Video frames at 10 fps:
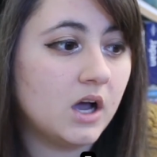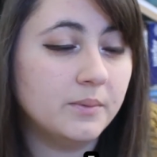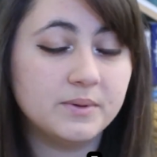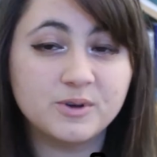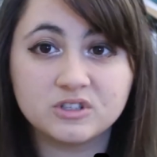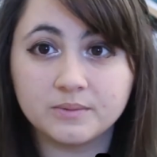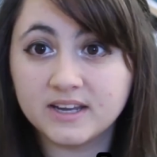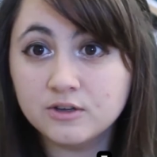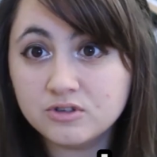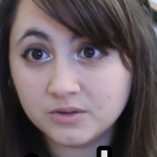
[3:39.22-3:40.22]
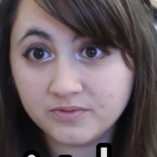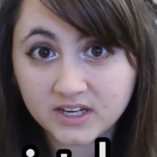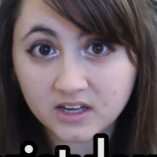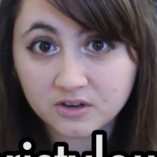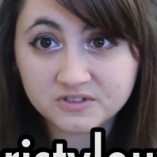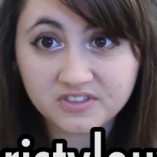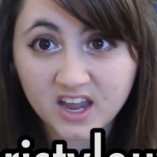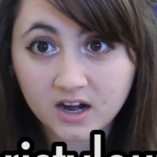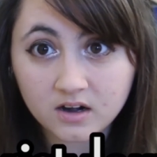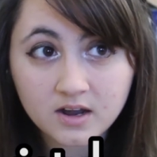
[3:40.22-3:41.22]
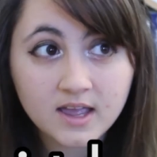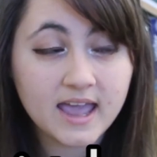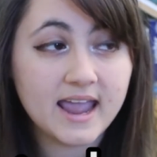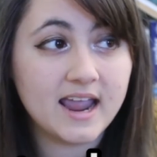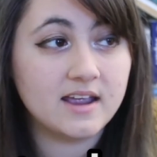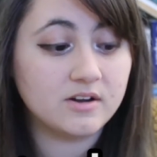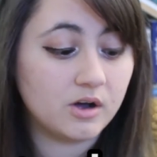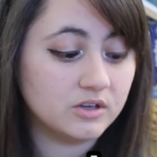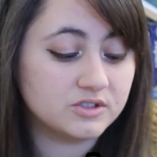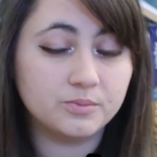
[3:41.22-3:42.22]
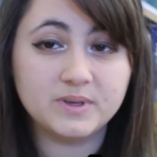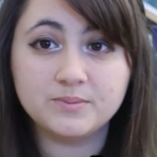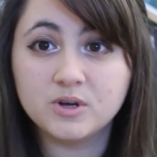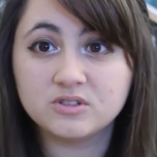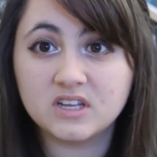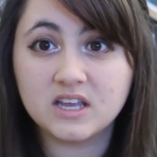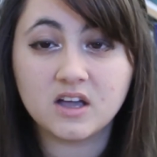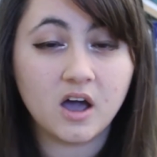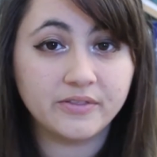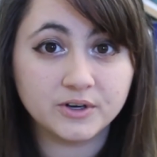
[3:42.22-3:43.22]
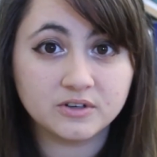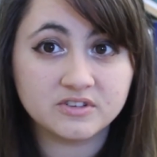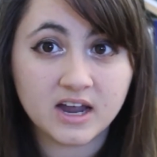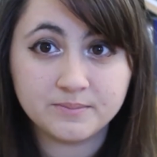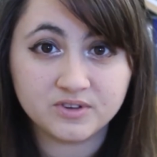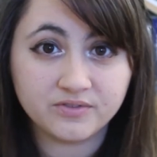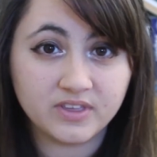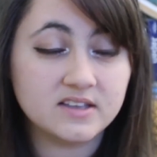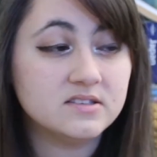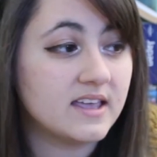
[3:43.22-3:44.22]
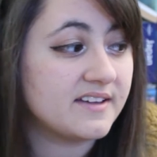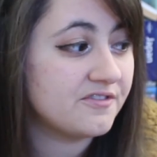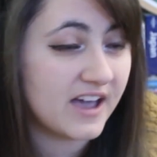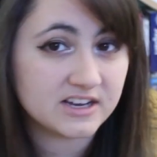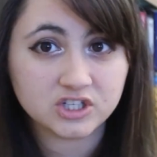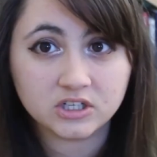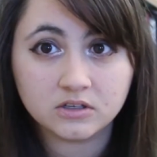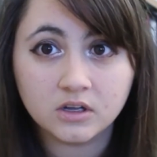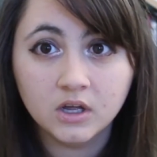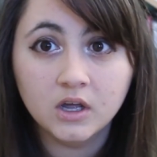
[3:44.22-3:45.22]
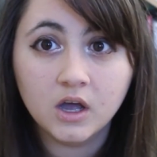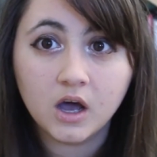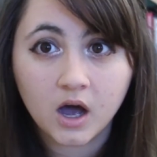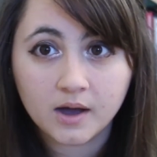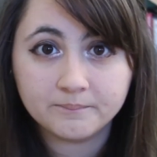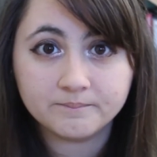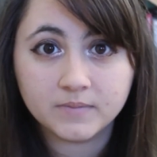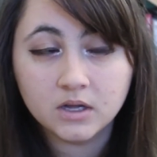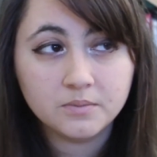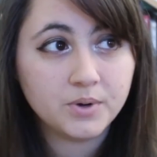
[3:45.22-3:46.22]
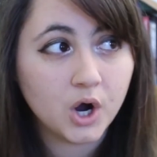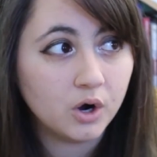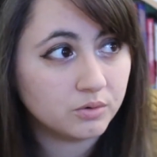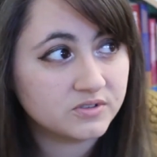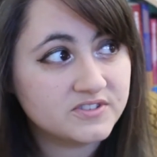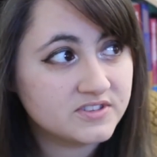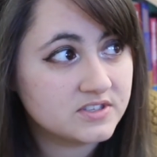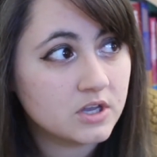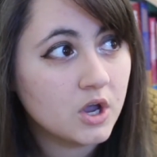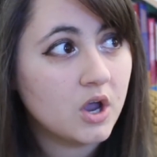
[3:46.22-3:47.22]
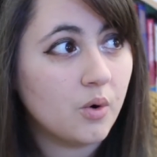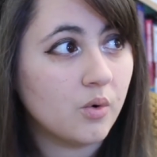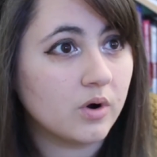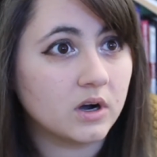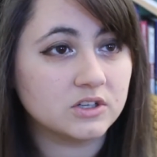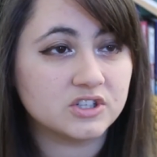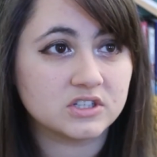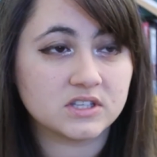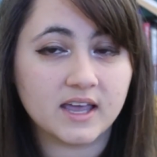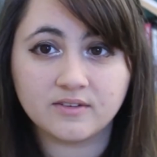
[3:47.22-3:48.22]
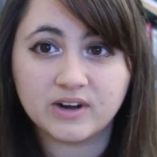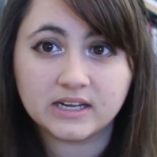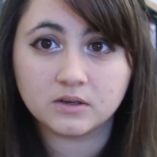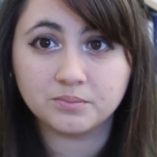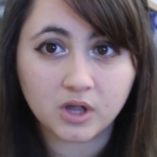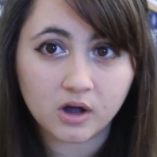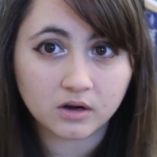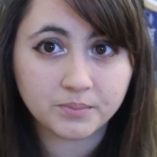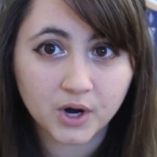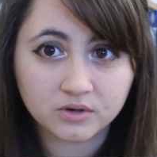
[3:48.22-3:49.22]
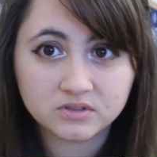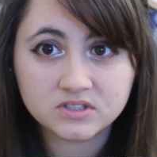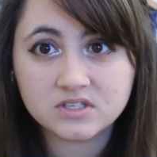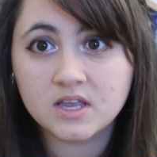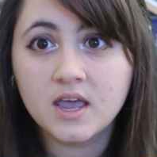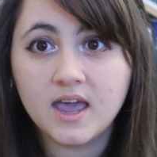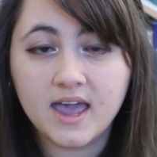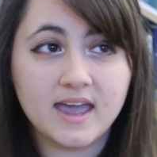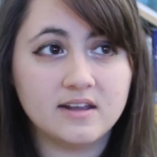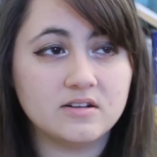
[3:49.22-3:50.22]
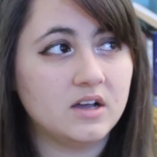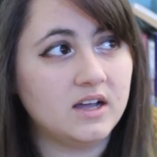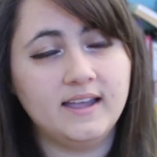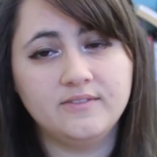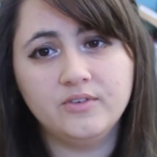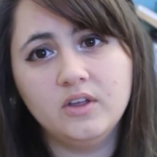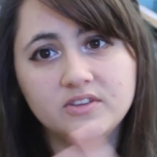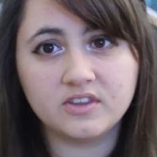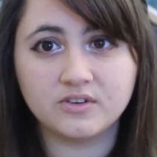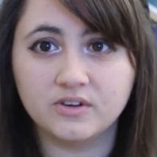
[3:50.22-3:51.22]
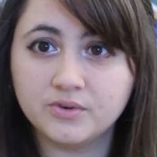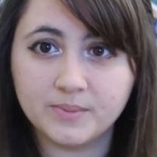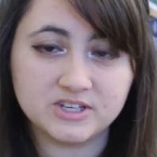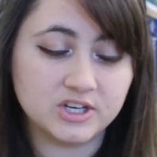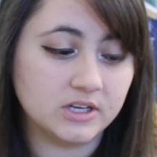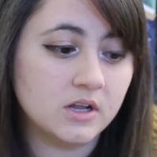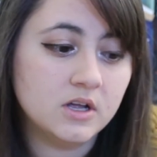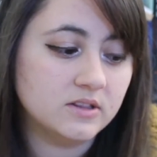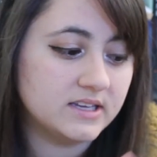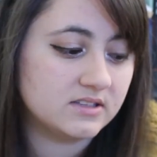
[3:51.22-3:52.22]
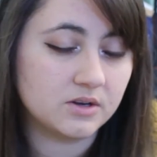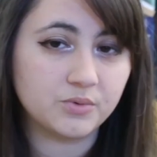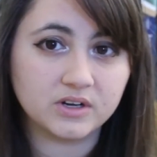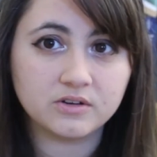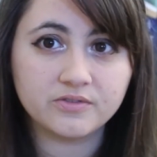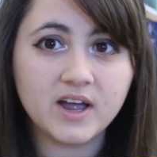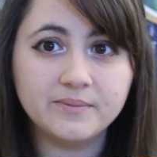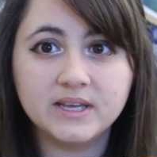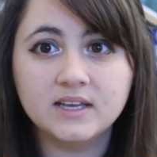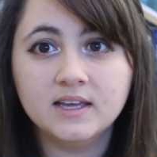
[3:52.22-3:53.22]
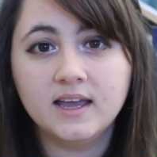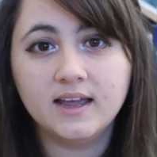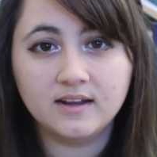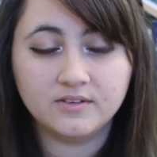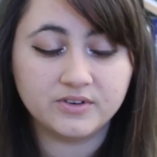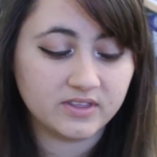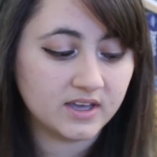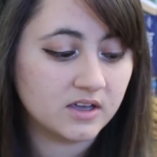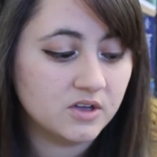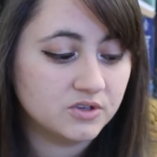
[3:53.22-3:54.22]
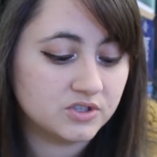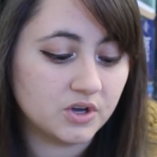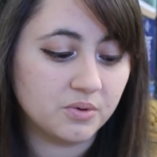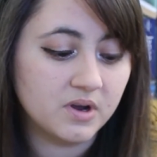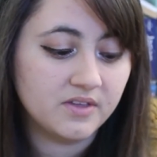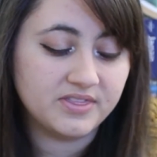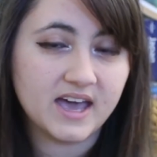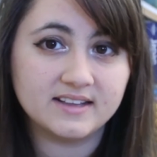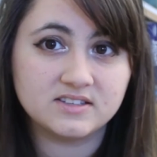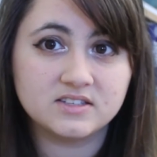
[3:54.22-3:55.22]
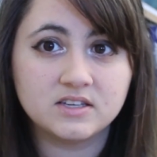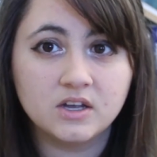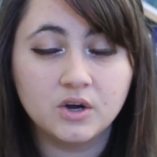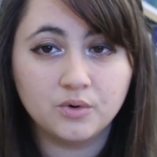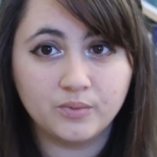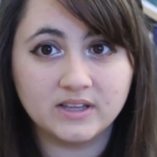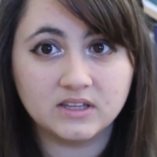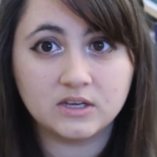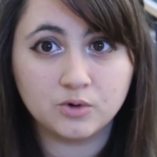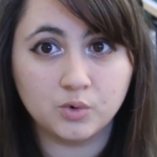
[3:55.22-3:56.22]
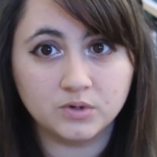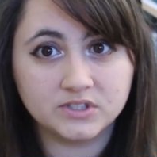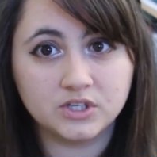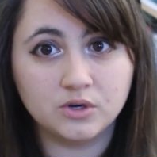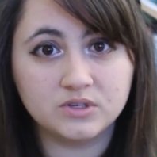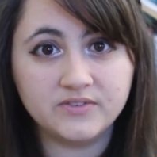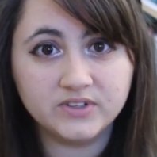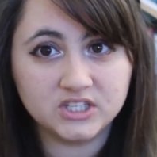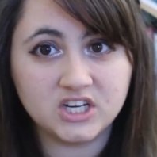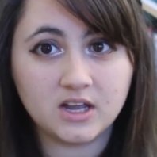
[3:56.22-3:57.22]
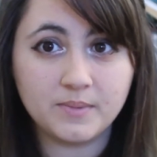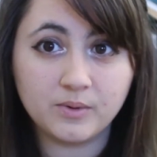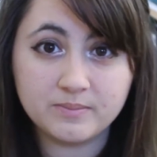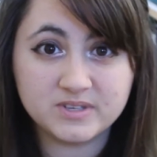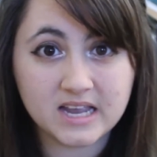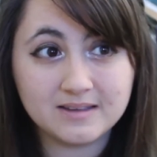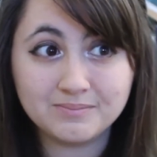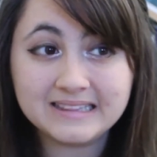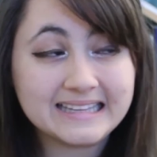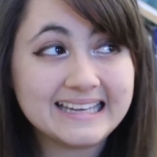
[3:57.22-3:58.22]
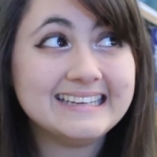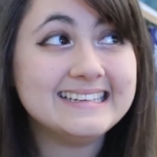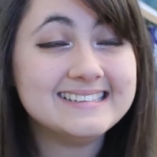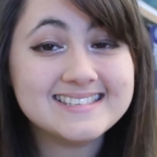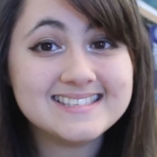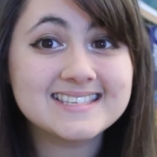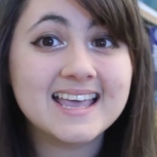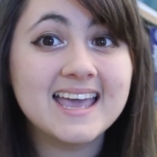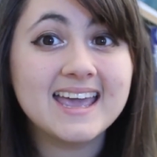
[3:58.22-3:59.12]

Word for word: I'll be posting my YouTube videos there and I'll also be posting other types of things like fashion um, posts or just like regular blog posts and I'll have all this other information, links on where you can find me, everything. So that's really cool. So definitely check out my website, please.